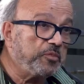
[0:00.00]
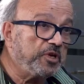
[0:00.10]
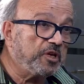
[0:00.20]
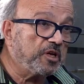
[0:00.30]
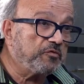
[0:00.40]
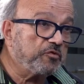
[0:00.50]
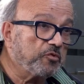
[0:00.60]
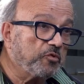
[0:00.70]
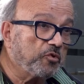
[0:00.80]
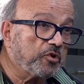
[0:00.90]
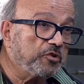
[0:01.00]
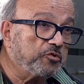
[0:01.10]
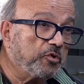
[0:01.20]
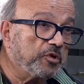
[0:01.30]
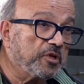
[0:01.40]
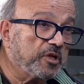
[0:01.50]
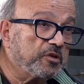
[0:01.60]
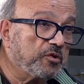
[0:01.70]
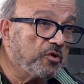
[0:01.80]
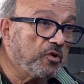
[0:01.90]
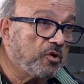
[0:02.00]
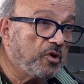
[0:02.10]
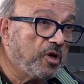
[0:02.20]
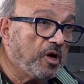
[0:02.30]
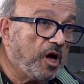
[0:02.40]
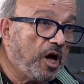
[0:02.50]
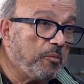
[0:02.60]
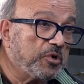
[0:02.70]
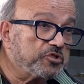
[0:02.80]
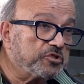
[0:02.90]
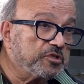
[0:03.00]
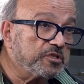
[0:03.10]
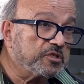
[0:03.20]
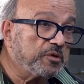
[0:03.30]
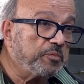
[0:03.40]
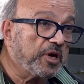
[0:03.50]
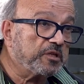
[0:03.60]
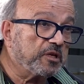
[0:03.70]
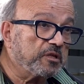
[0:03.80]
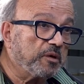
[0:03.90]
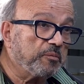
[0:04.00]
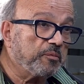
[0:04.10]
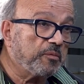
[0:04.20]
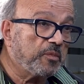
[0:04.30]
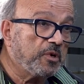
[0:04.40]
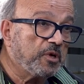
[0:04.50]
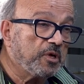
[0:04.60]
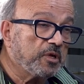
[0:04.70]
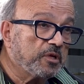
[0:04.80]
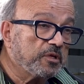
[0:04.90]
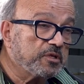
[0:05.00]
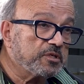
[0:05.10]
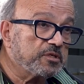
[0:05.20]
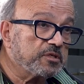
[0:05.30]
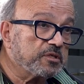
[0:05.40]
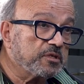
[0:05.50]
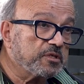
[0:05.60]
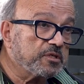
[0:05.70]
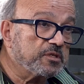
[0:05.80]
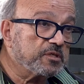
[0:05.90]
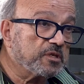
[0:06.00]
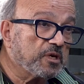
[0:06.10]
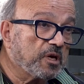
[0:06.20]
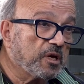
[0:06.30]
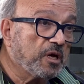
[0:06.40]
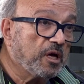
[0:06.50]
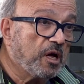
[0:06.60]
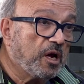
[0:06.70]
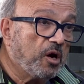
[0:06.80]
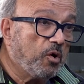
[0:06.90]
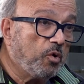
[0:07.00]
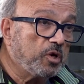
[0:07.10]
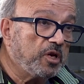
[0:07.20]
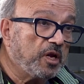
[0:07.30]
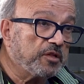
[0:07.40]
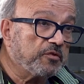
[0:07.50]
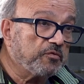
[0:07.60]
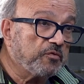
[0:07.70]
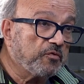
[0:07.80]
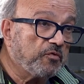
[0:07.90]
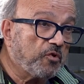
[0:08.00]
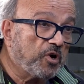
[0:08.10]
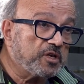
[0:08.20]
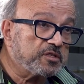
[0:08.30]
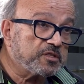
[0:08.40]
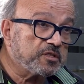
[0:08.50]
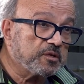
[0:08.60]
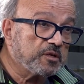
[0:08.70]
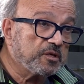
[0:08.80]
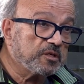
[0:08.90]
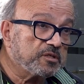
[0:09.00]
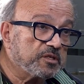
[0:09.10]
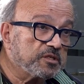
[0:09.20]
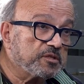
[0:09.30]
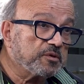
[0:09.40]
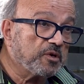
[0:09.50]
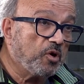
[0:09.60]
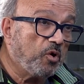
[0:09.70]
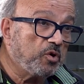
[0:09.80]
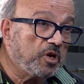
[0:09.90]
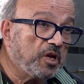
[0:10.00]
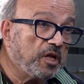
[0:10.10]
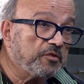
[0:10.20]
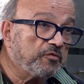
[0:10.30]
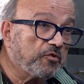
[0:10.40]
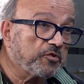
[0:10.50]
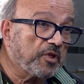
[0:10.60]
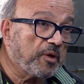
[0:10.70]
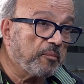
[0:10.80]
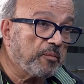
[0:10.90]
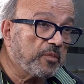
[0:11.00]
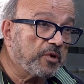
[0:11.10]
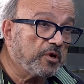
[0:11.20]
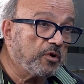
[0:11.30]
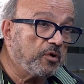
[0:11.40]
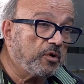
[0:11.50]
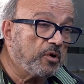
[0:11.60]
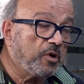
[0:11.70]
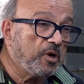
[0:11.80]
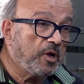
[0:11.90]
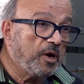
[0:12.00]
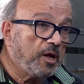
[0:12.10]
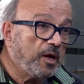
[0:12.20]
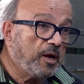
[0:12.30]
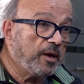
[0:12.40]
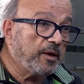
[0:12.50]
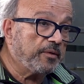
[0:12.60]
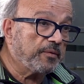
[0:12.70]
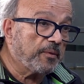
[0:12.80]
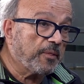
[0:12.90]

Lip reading: meaning if you look into it, that, you know, how much this is impacting them. This is Holy Land for us, this is Holy Land for them, you know. And